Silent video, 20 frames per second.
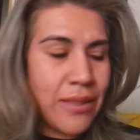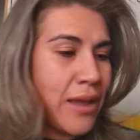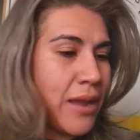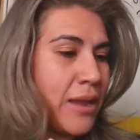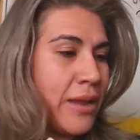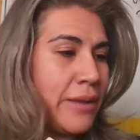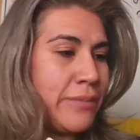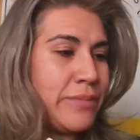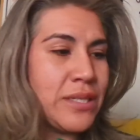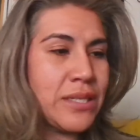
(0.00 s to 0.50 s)
I
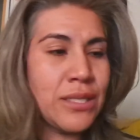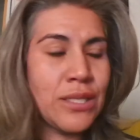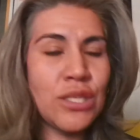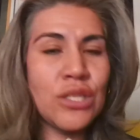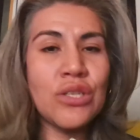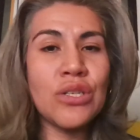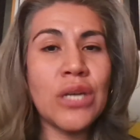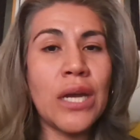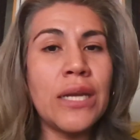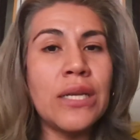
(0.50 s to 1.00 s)
am
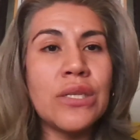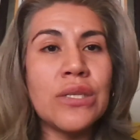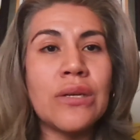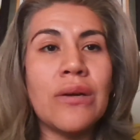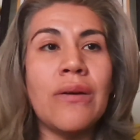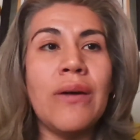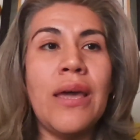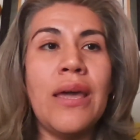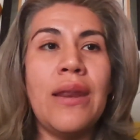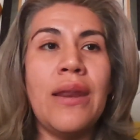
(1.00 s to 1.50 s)
just trying to
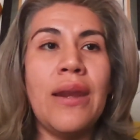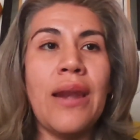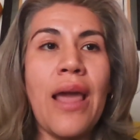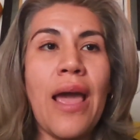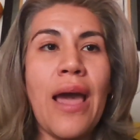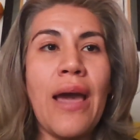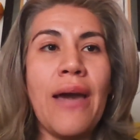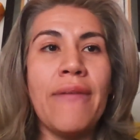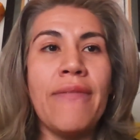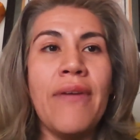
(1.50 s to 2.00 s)
go ahead and
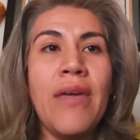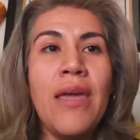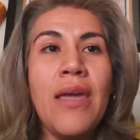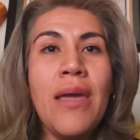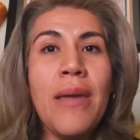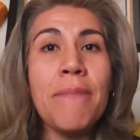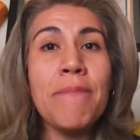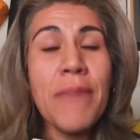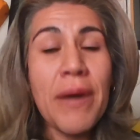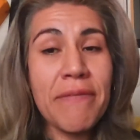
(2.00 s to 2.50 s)
have
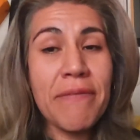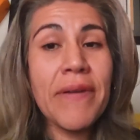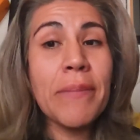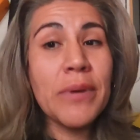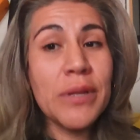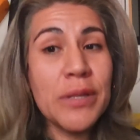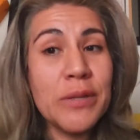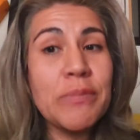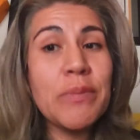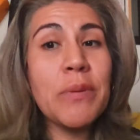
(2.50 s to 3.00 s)
my
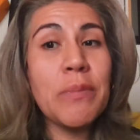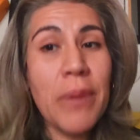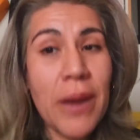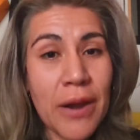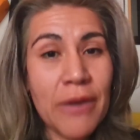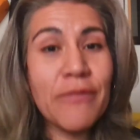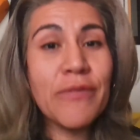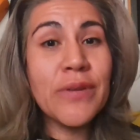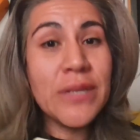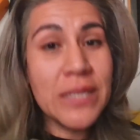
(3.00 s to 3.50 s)
family
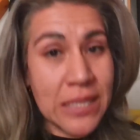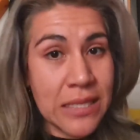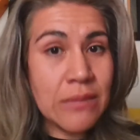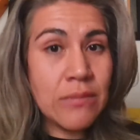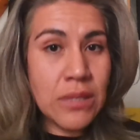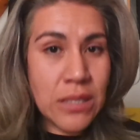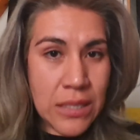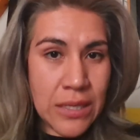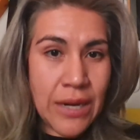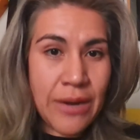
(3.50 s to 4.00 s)
prepared for the same
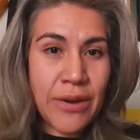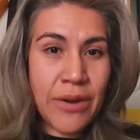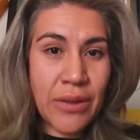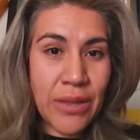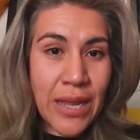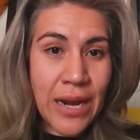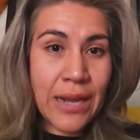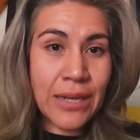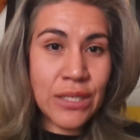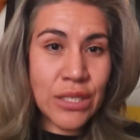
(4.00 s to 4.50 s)
scenario
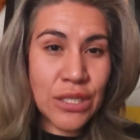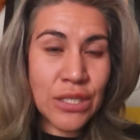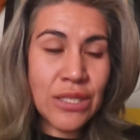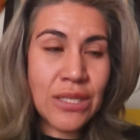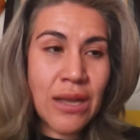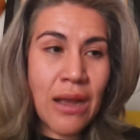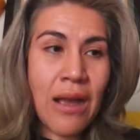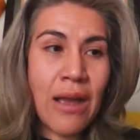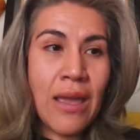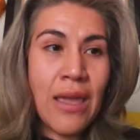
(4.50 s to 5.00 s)
that I just
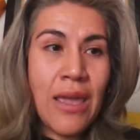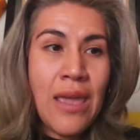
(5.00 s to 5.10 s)
saw.